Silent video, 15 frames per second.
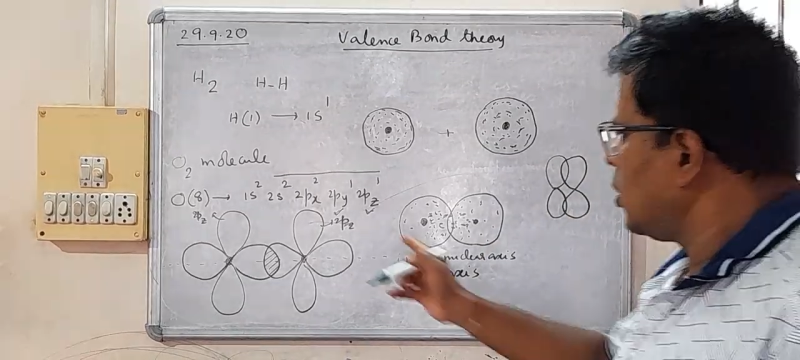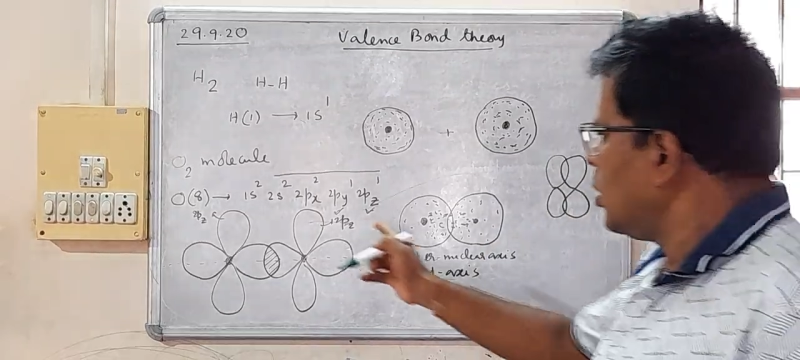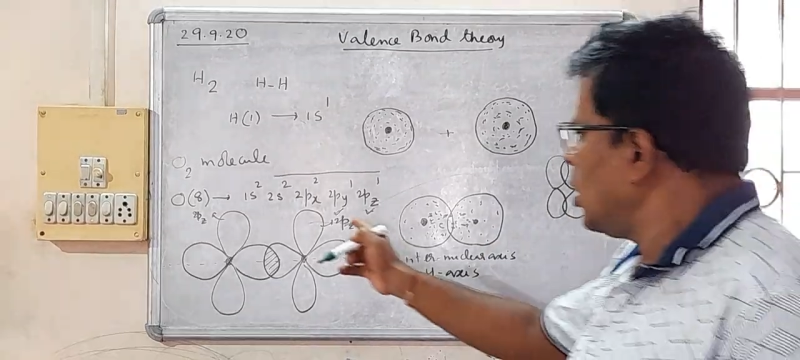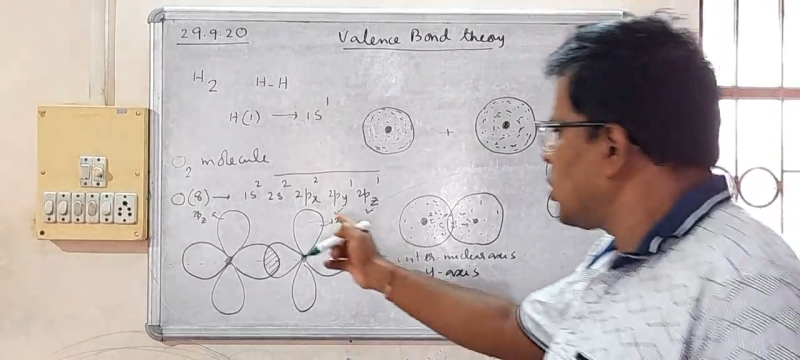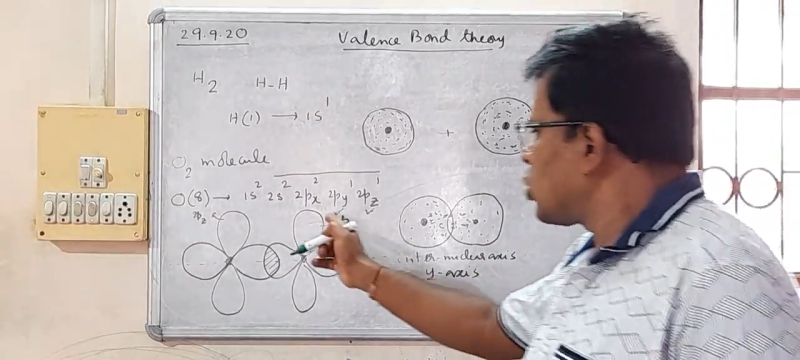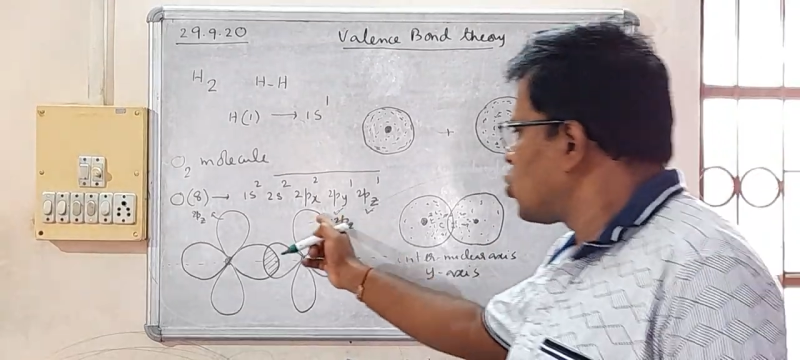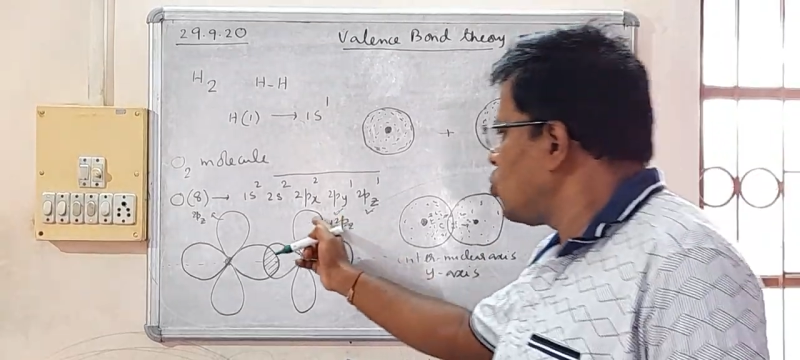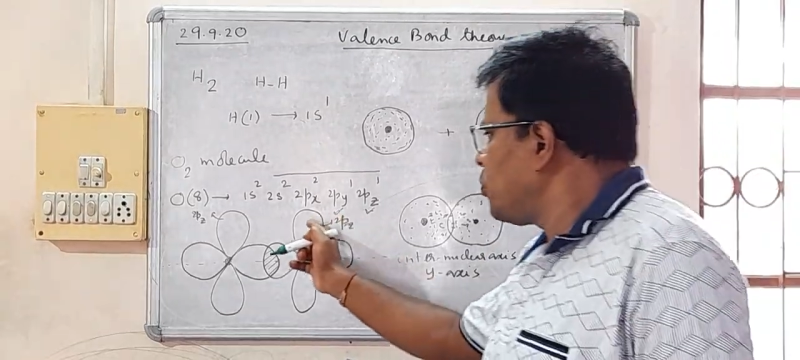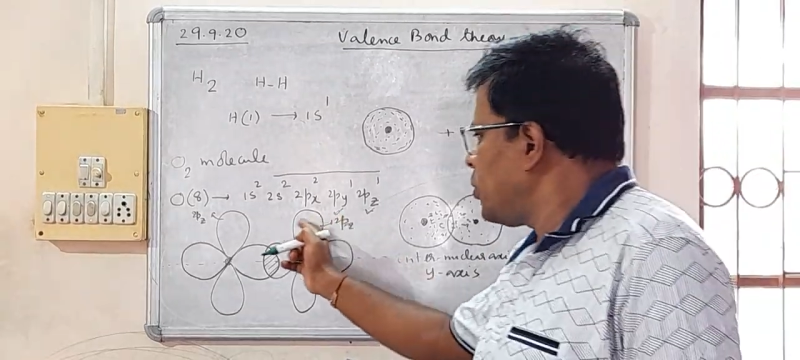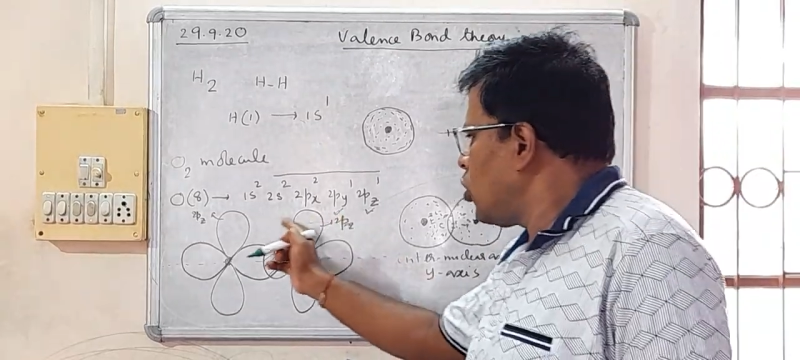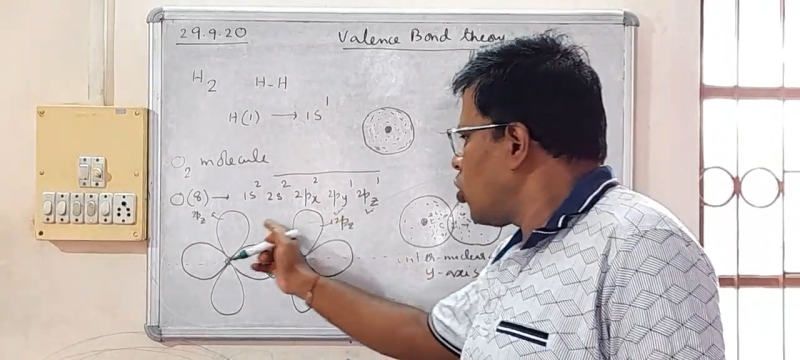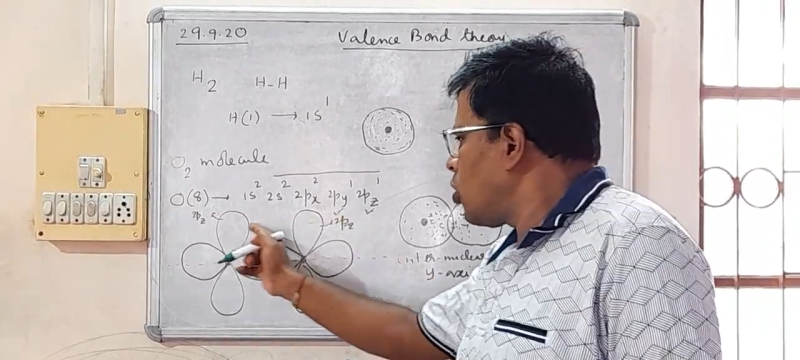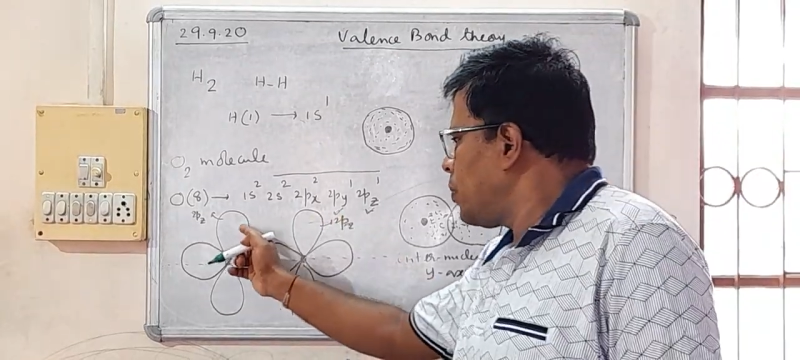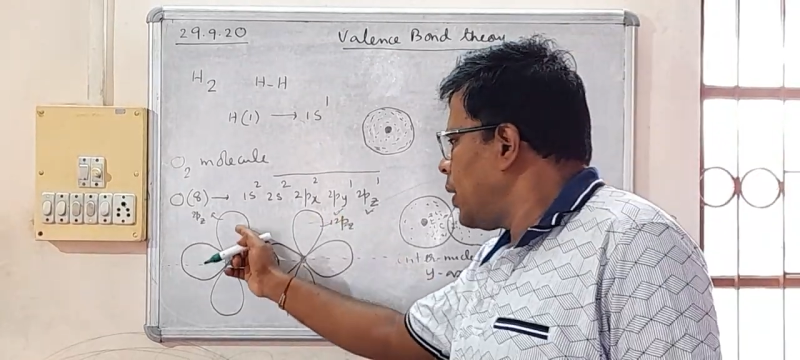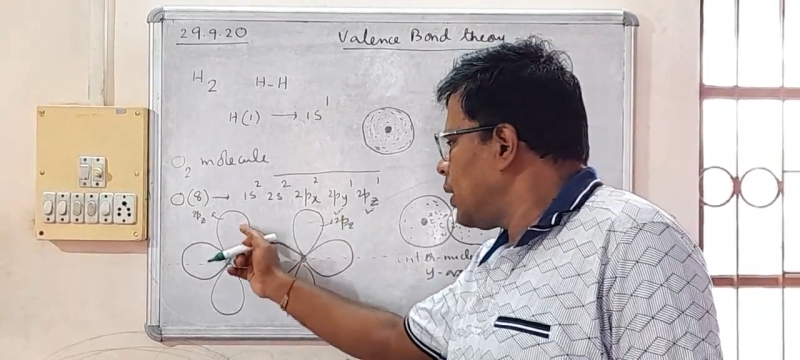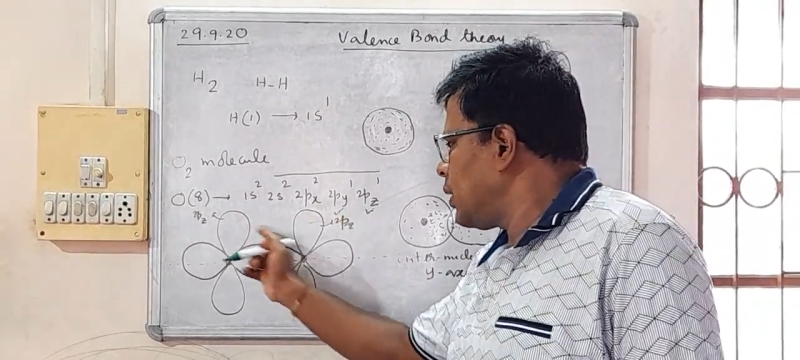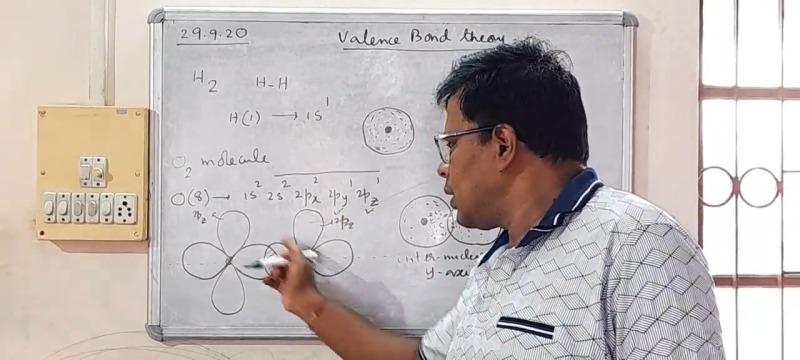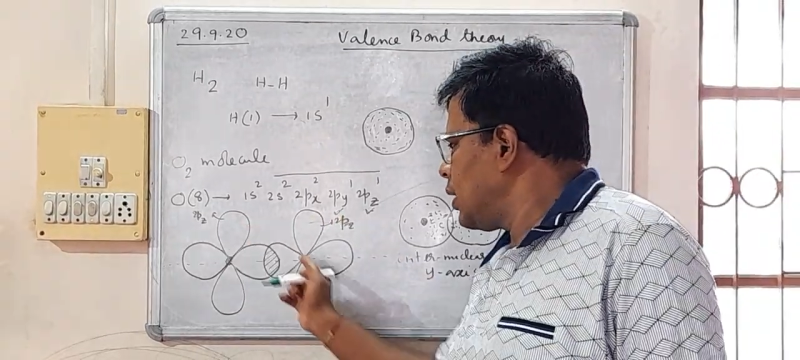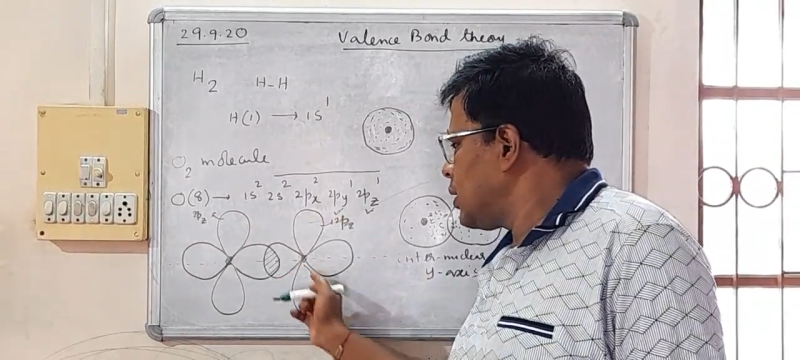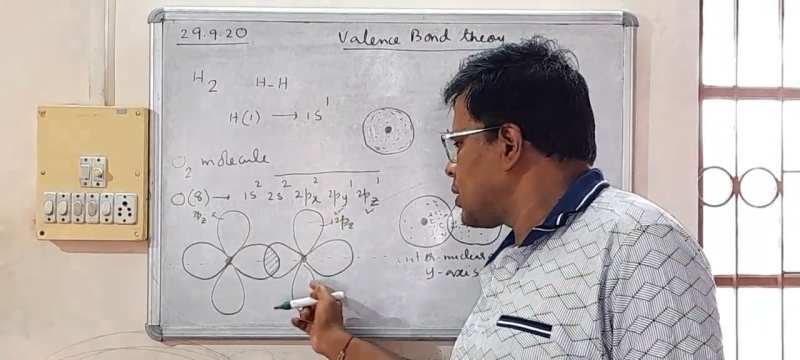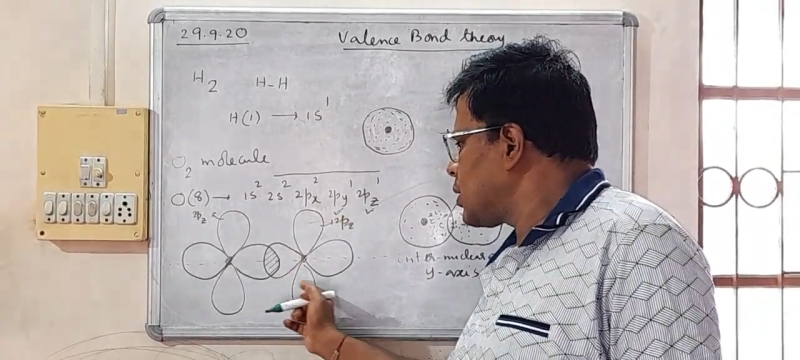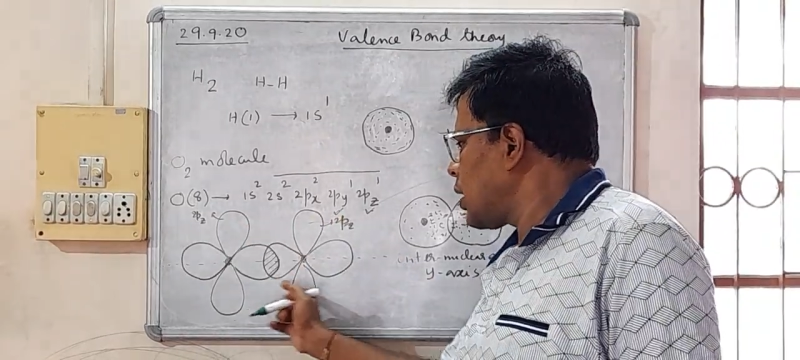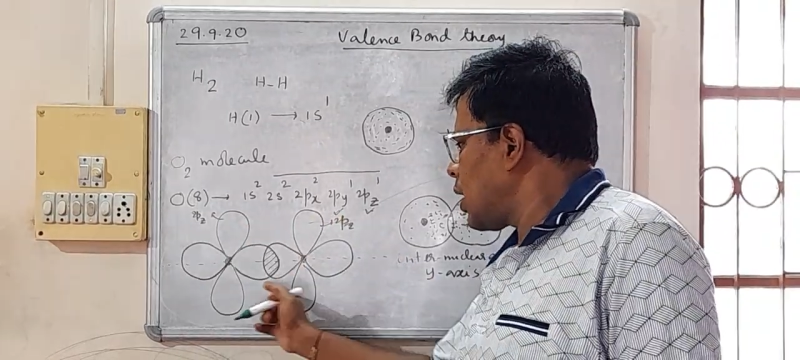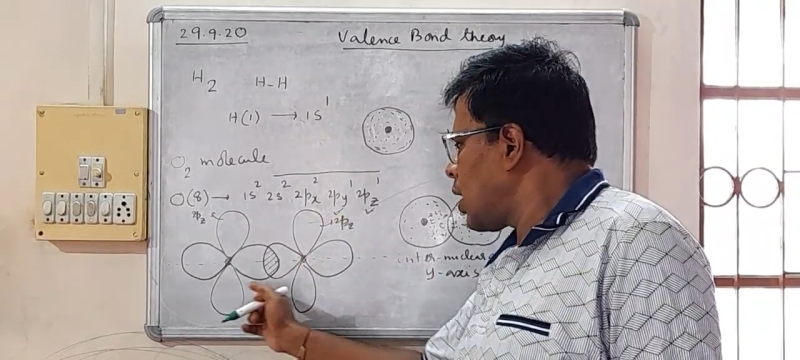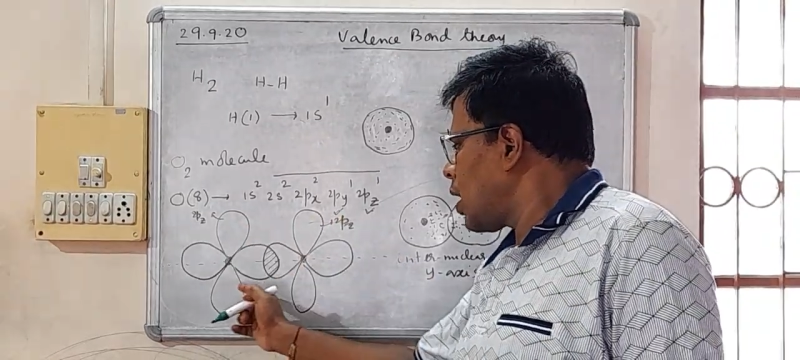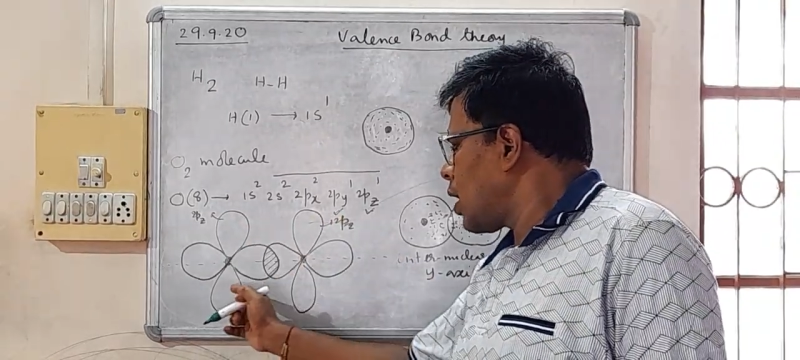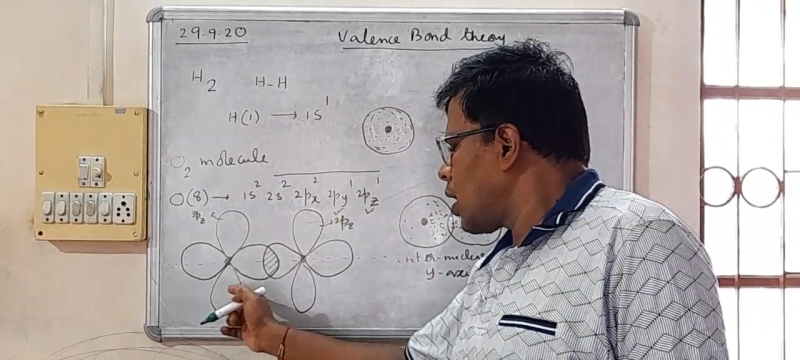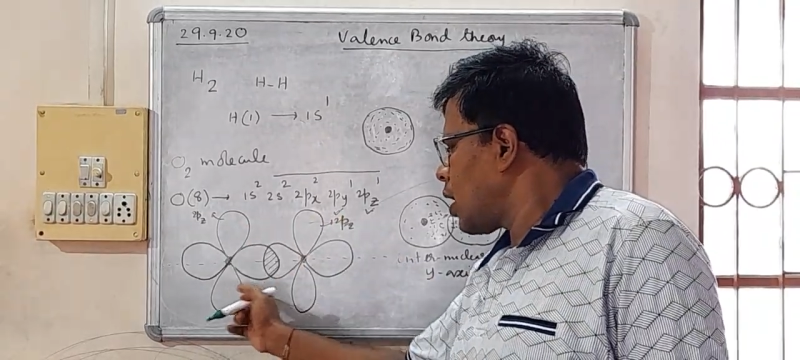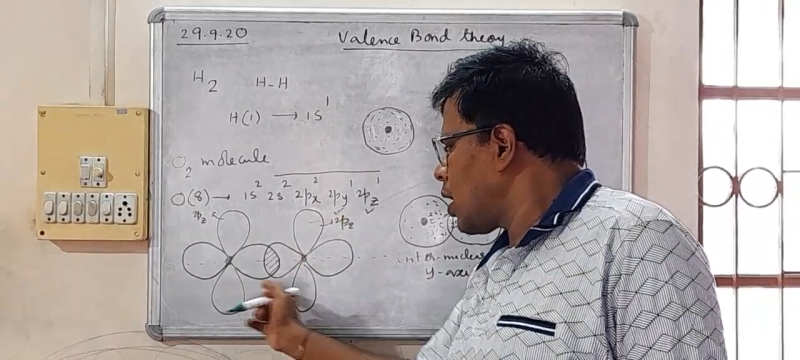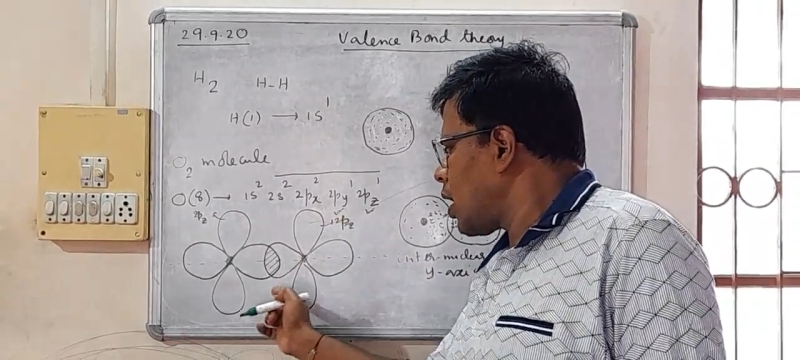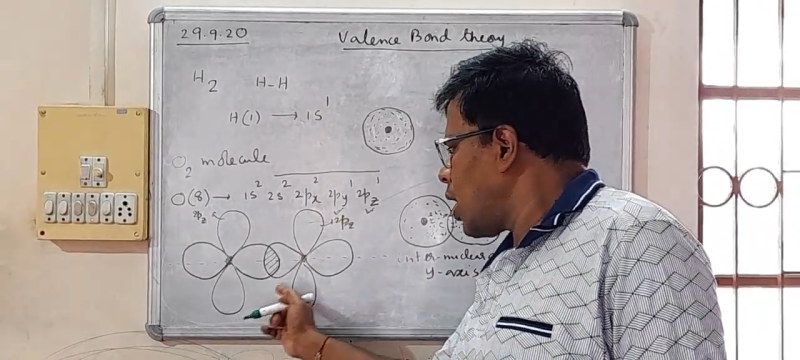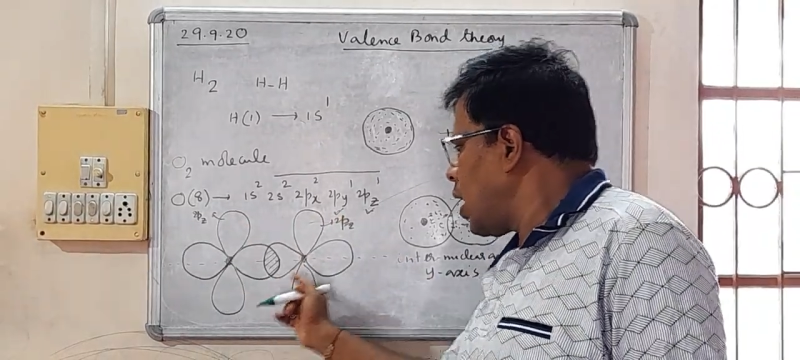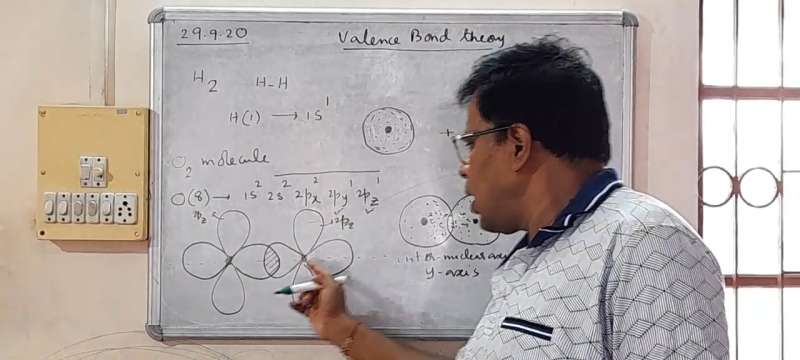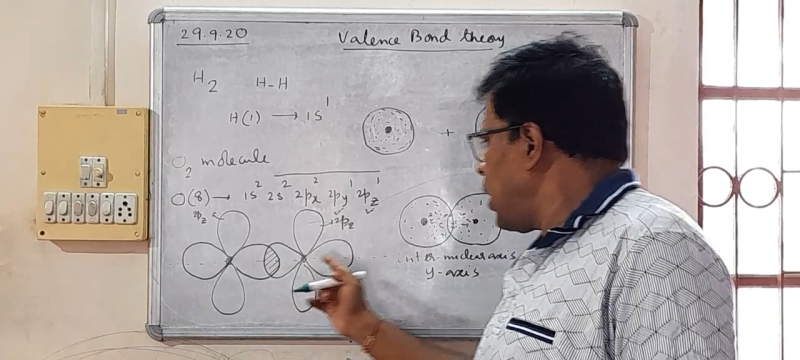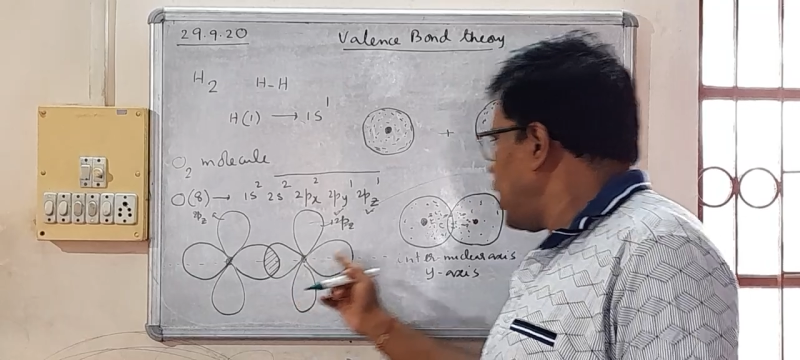These two p orbitals are